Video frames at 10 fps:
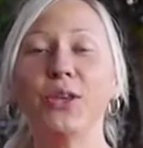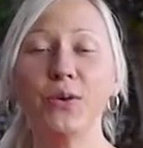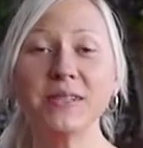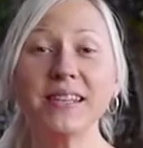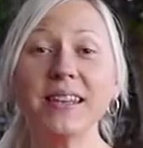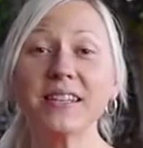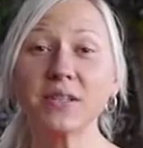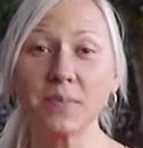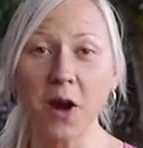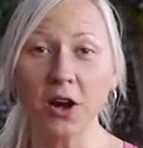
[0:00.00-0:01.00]
Using the
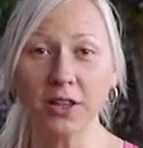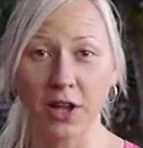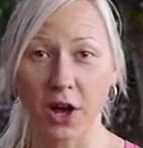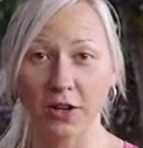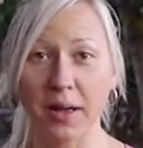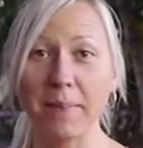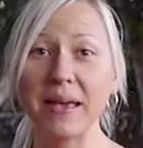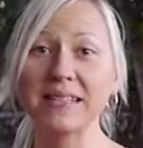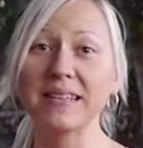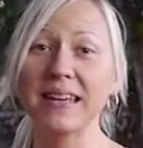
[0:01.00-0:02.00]
Smart Log
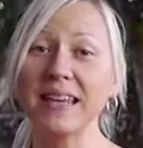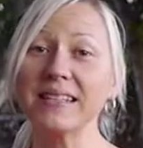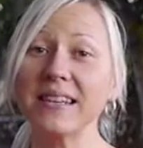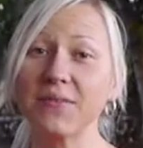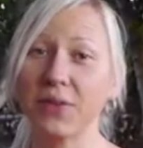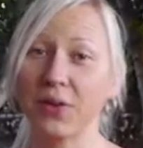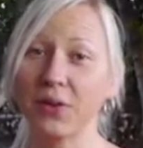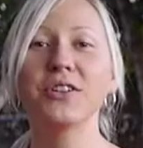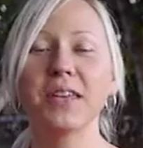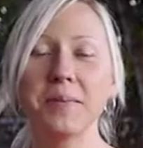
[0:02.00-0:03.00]
makes it easy for
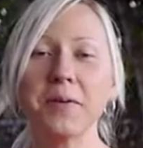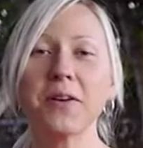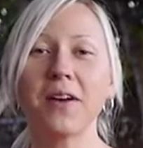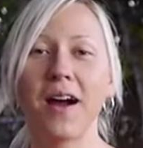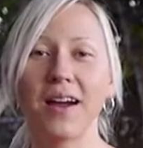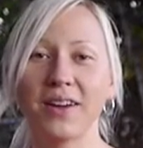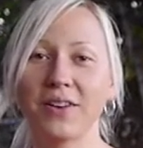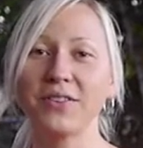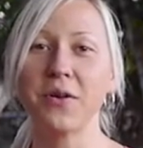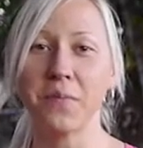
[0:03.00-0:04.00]
you to keep your eye
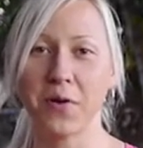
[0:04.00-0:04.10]
on your